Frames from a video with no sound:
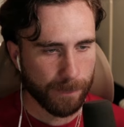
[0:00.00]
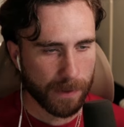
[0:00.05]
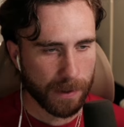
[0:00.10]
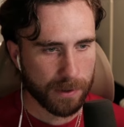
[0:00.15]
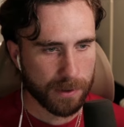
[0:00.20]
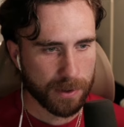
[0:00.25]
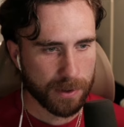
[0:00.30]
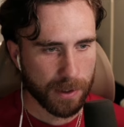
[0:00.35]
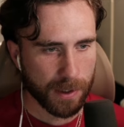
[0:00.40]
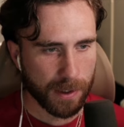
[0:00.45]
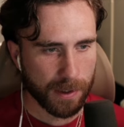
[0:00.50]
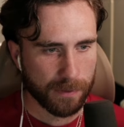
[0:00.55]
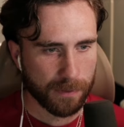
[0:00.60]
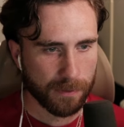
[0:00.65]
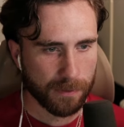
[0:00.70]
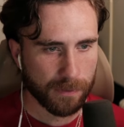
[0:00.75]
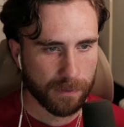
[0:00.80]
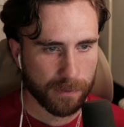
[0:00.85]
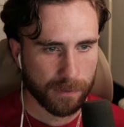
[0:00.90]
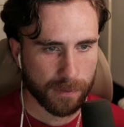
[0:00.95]
the chat.
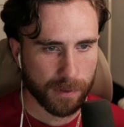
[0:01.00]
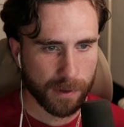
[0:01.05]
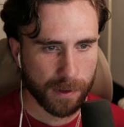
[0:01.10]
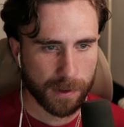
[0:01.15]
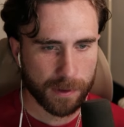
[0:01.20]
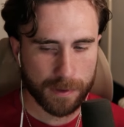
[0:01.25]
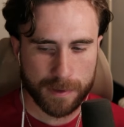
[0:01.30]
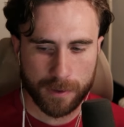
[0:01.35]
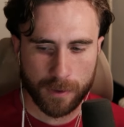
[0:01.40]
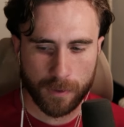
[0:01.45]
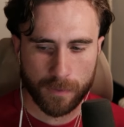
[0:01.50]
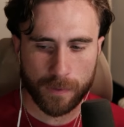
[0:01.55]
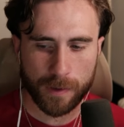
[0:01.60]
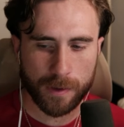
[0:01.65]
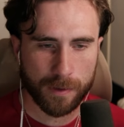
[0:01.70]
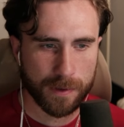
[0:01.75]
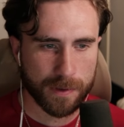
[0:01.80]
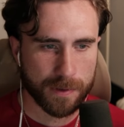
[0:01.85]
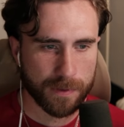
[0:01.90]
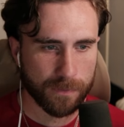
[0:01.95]
Okay, let's go over here
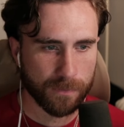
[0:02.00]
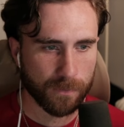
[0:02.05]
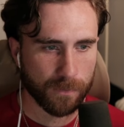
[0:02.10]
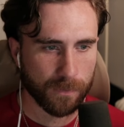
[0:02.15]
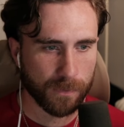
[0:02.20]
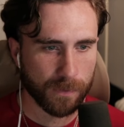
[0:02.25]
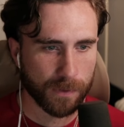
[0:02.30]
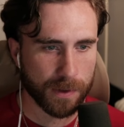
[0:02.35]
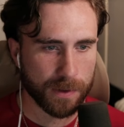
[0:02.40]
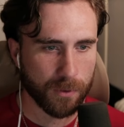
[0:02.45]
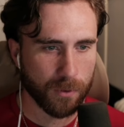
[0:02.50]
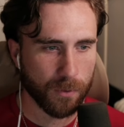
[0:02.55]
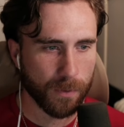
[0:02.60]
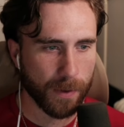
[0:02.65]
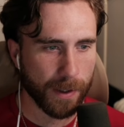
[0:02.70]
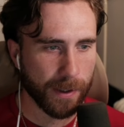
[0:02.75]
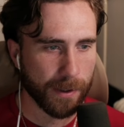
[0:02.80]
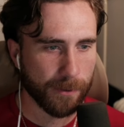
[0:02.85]
to this cool biome.